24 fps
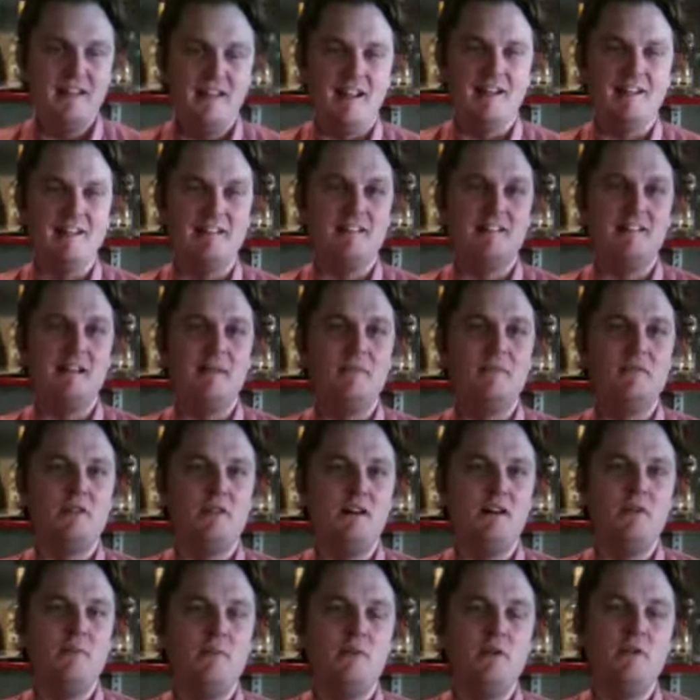At the same
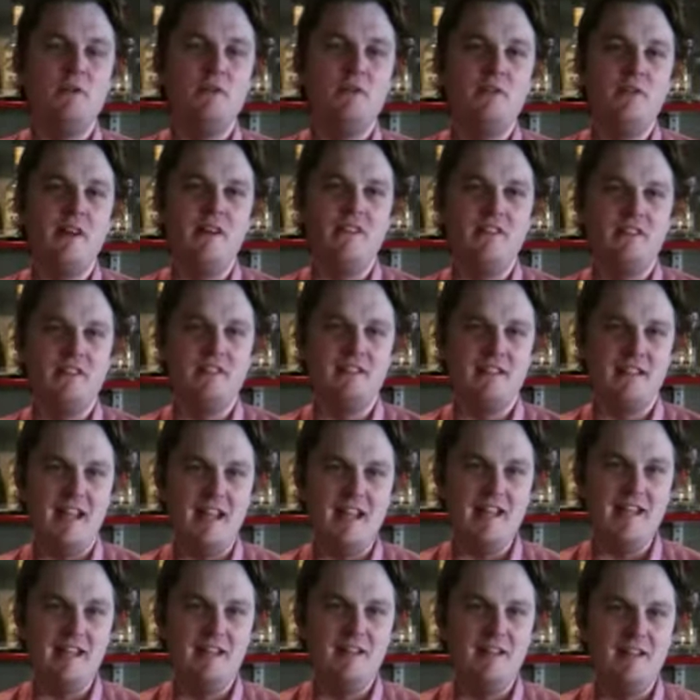time, we do have to
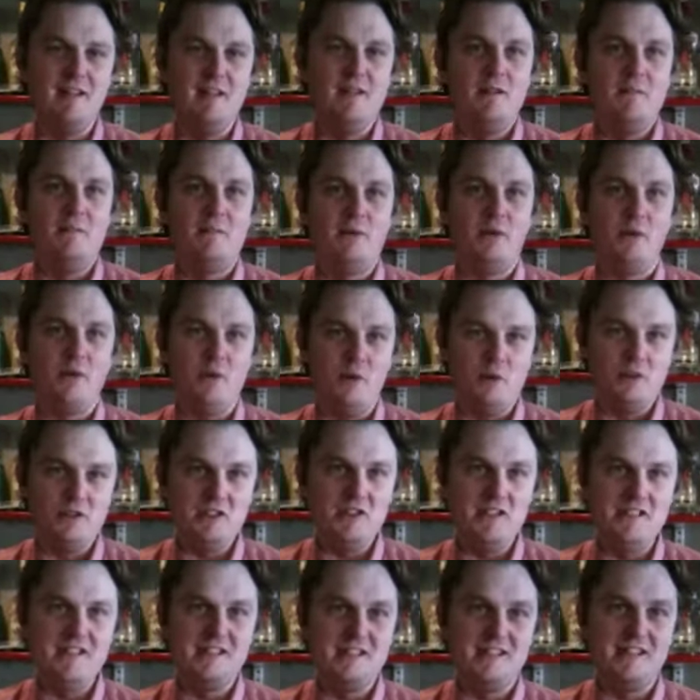take
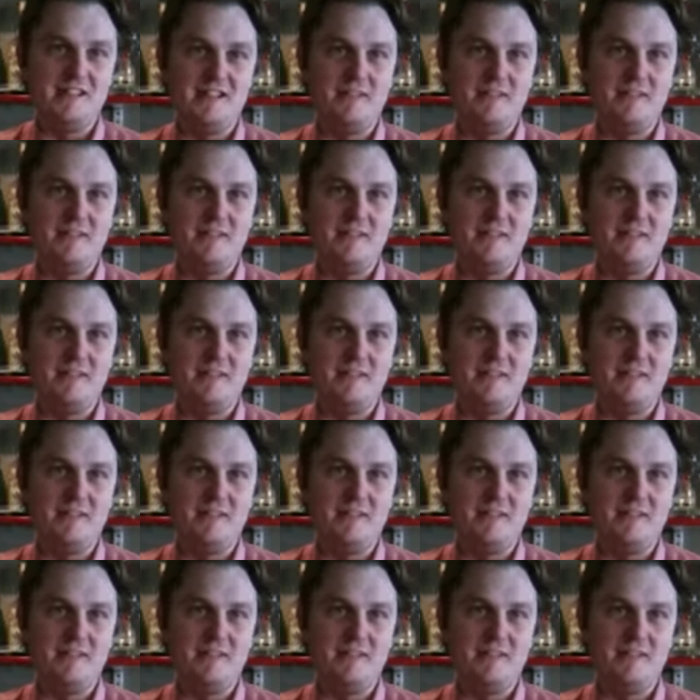precautions.